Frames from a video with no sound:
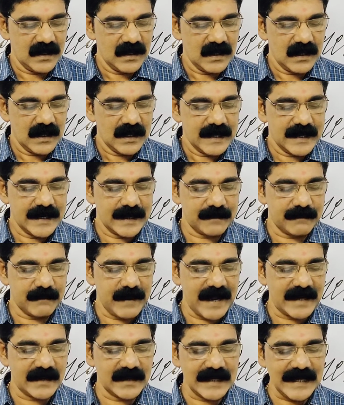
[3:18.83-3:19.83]
Her
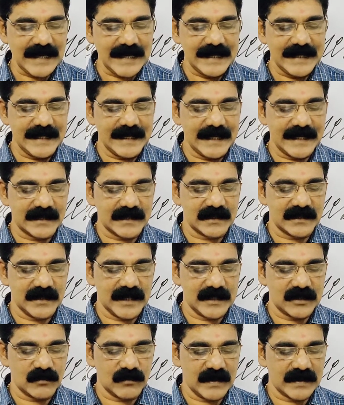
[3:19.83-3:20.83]
manner indicated
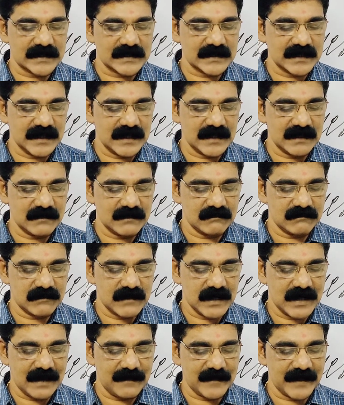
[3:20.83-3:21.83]
that was
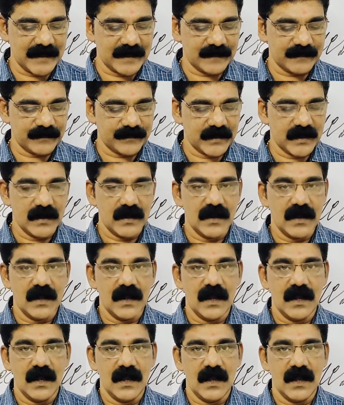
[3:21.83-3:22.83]
coming.
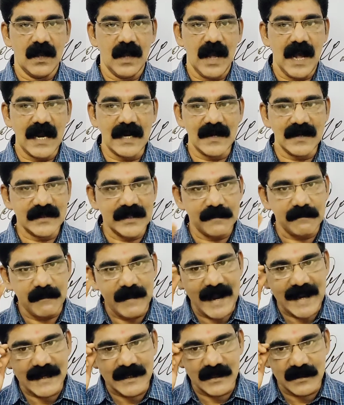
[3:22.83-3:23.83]
And the
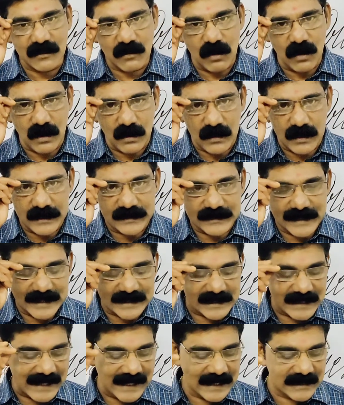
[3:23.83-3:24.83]
manner
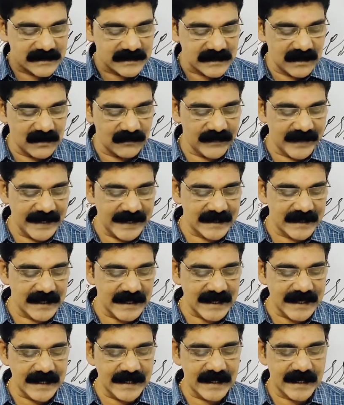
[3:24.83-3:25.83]
that itself, it
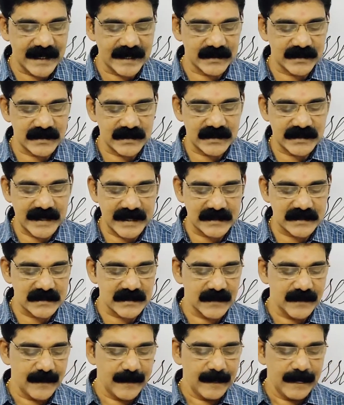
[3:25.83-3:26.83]
indicated that
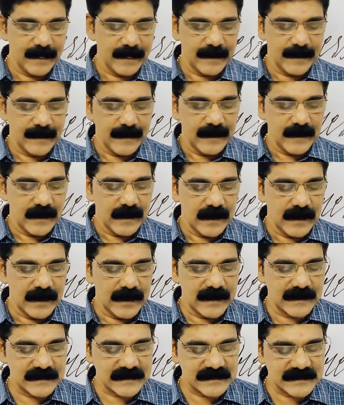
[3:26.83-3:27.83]

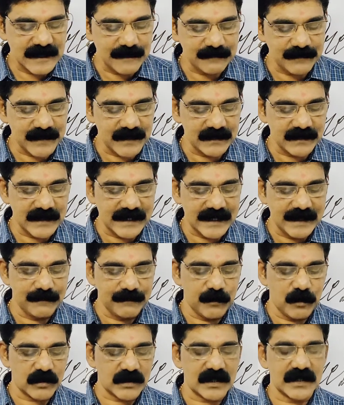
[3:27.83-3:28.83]
something
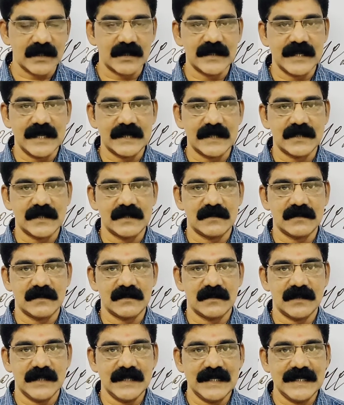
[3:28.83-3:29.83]
important that
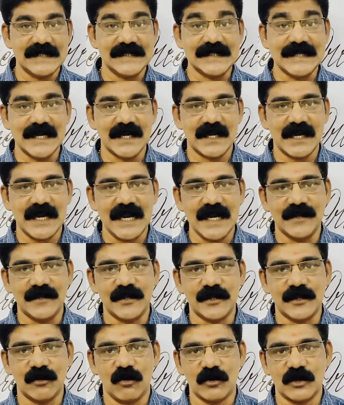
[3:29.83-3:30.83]
is there in
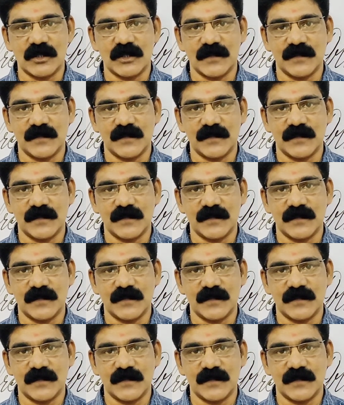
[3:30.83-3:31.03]
the note.